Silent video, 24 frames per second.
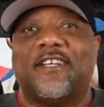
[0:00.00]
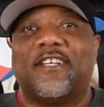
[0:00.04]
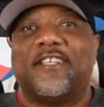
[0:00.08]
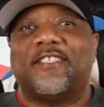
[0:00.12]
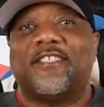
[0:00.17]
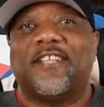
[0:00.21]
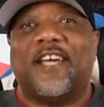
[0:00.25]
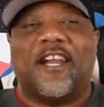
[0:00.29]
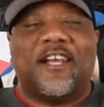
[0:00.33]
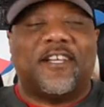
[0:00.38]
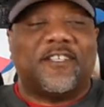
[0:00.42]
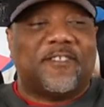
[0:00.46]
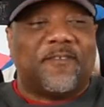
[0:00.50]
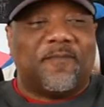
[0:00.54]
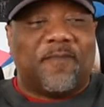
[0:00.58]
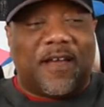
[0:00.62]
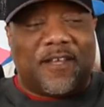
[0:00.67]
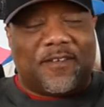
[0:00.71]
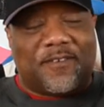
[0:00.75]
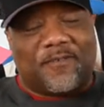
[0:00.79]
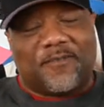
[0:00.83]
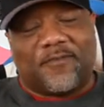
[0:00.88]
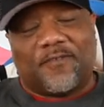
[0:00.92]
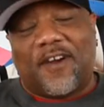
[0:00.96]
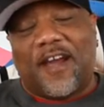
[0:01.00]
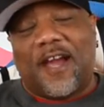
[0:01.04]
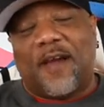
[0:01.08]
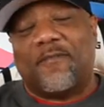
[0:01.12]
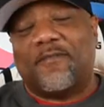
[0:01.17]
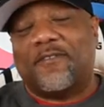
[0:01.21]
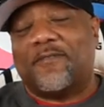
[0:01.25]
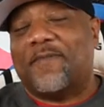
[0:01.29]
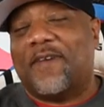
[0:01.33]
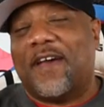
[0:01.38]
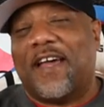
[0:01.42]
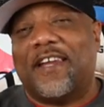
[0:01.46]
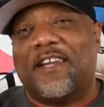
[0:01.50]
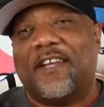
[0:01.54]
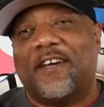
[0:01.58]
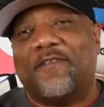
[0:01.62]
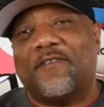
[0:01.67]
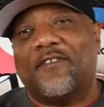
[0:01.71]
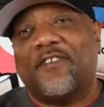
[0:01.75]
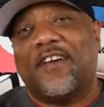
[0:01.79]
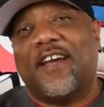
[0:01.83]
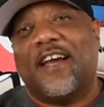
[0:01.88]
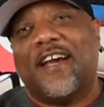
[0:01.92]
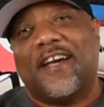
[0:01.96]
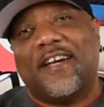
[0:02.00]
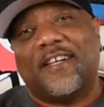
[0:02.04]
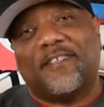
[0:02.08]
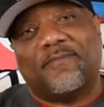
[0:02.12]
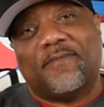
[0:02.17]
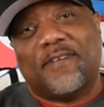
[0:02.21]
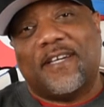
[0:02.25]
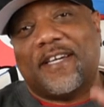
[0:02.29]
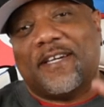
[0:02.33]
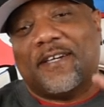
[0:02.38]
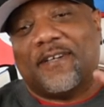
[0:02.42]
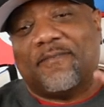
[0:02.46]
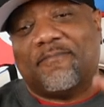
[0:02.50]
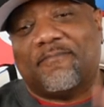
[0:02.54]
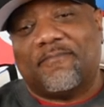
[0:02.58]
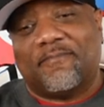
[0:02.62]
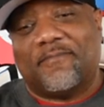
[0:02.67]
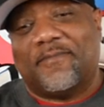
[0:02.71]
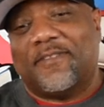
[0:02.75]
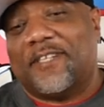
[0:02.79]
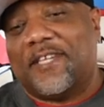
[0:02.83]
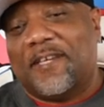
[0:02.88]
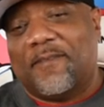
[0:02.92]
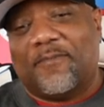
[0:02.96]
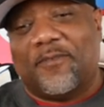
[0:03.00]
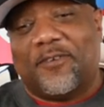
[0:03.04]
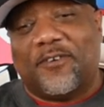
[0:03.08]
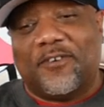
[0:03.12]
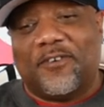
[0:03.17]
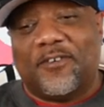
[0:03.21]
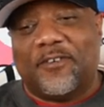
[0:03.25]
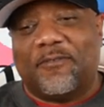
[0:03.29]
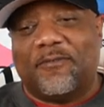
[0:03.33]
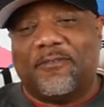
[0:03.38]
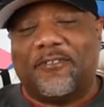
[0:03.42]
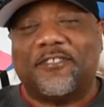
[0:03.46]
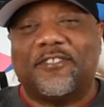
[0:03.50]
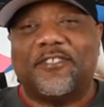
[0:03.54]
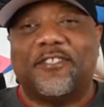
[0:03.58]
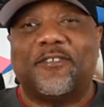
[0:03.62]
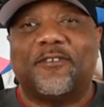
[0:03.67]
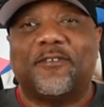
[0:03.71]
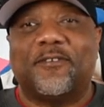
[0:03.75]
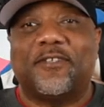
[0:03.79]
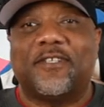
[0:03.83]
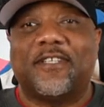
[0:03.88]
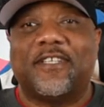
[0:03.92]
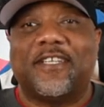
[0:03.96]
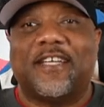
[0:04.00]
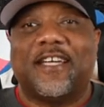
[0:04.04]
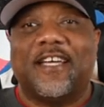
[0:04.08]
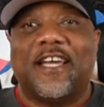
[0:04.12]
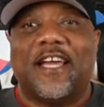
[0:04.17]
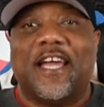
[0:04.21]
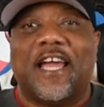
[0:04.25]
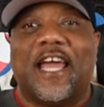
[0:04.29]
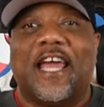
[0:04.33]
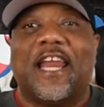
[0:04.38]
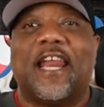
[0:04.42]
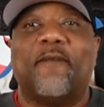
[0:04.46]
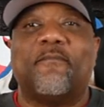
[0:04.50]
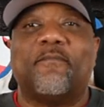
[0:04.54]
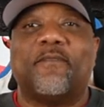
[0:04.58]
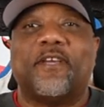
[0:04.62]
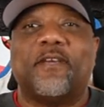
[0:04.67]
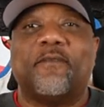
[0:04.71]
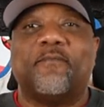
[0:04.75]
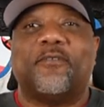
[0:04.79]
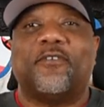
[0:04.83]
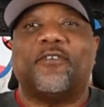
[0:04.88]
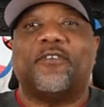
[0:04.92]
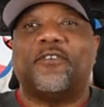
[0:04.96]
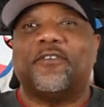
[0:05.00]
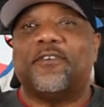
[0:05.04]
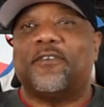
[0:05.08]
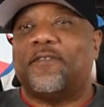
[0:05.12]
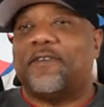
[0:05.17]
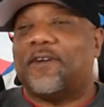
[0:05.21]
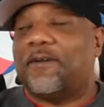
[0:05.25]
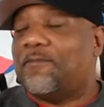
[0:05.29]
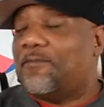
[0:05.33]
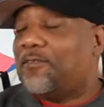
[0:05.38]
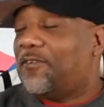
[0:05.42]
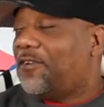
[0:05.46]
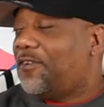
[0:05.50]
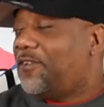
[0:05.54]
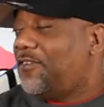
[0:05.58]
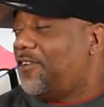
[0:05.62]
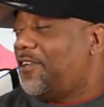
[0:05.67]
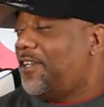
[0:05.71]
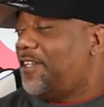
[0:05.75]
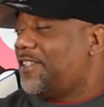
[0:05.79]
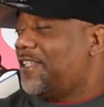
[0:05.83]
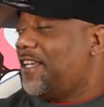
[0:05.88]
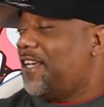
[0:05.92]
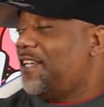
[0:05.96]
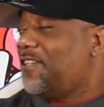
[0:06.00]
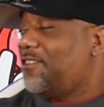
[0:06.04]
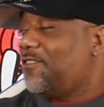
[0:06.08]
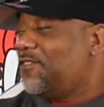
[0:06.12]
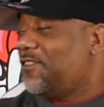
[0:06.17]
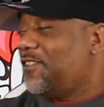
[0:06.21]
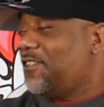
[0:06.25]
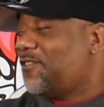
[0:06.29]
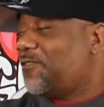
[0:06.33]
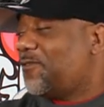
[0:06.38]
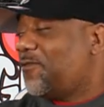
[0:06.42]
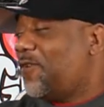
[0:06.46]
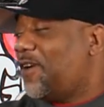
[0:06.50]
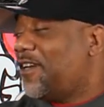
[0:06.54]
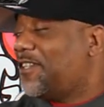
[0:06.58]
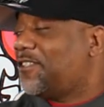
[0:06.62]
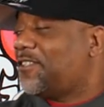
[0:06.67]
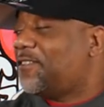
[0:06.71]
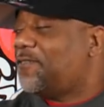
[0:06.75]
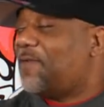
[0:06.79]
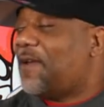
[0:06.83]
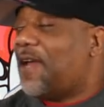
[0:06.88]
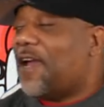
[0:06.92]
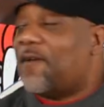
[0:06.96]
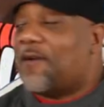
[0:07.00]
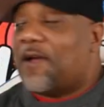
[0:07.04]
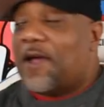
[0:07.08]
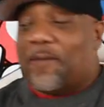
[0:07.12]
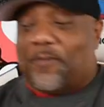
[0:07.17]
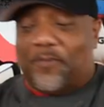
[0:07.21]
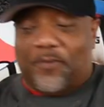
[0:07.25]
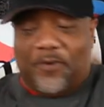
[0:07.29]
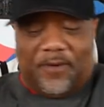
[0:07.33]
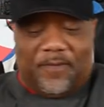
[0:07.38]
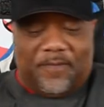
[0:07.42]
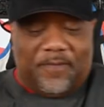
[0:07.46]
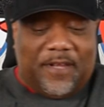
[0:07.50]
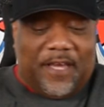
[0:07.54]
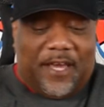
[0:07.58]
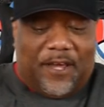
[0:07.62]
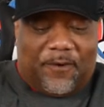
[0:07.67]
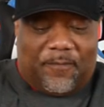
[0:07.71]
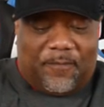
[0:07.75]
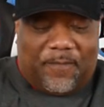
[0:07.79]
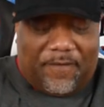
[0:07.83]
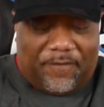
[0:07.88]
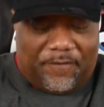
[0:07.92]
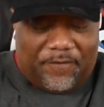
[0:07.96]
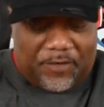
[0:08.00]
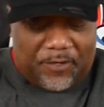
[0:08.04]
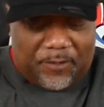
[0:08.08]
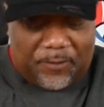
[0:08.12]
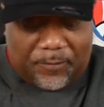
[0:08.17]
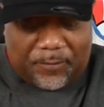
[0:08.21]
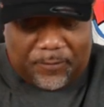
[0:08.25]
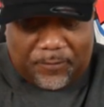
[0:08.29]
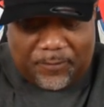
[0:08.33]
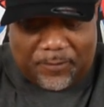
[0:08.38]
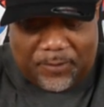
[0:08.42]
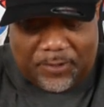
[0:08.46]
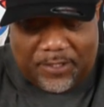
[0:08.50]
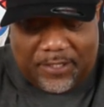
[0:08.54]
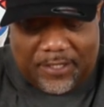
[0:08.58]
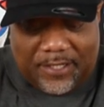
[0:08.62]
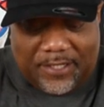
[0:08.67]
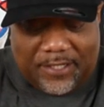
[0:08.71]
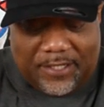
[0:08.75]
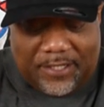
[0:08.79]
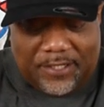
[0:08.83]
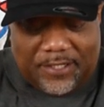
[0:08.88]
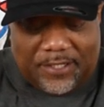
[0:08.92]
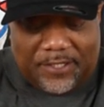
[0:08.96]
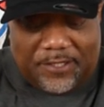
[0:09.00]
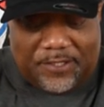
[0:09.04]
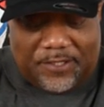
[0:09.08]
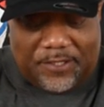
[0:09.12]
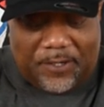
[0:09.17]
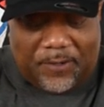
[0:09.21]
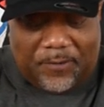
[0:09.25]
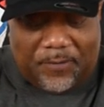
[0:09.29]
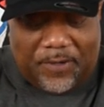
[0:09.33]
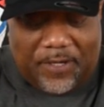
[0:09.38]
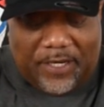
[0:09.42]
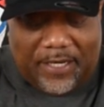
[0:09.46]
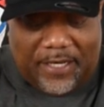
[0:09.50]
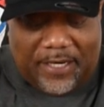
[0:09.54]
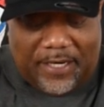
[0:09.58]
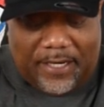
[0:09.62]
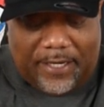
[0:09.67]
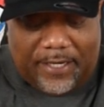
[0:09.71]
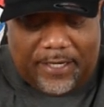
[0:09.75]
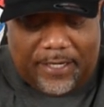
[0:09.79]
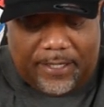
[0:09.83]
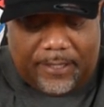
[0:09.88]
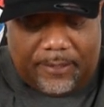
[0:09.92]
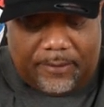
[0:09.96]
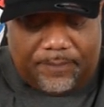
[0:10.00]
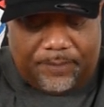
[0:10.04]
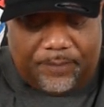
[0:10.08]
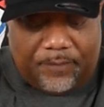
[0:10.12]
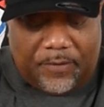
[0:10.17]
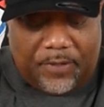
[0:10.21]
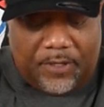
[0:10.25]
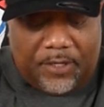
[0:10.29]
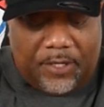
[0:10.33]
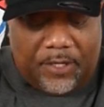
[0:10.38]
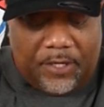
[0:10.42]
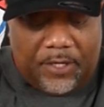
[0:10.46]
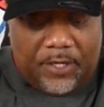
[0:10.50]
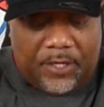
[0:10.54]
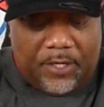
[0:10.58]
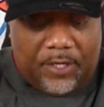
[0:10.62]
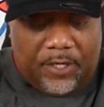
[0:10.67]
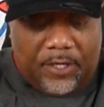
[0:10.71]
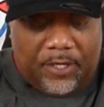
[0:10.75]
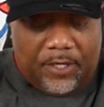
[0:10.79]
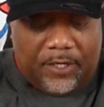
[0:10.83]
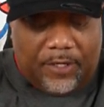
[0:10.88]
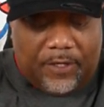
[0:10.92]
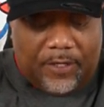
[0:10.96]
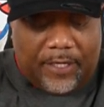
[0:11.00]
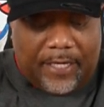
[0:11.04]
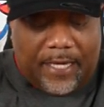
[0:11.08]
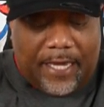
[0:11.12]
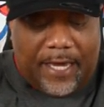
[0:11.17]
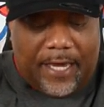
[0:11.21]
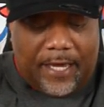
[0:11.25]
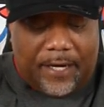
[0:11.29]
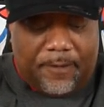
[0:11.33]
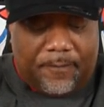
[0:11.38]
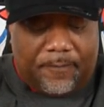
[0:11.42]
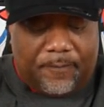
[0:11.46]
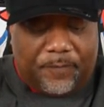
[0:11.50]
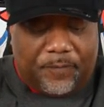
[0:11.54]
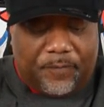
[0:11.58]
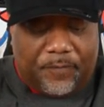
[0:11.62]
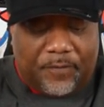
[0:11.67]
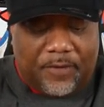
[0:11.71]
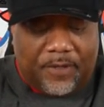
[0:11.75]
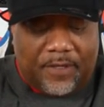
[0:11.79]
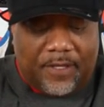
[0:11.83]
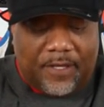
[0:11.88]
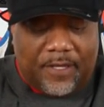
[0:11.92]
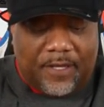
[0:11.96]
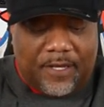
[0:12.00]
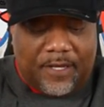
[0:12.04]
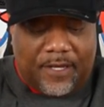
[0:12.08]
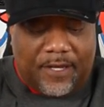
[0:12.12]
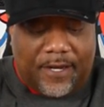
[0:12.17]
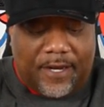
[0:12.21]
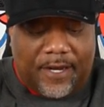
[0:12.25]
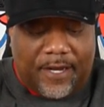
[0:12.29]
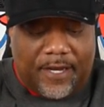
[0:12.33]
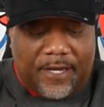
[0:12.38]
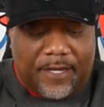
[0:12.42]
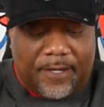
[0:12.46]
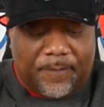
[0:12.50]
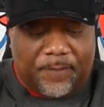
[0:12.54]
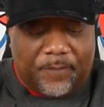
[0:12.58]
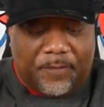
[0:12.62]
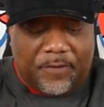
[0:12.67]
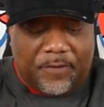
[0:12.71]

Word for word: shout out to my subscribers, man. I love you guys, man. Keep on doing what you're doing, and I'm going to keep on doing what I'm doing. So let's get into these questions, man. I, I put them down on my phone so we could... Uh, look at them. All right.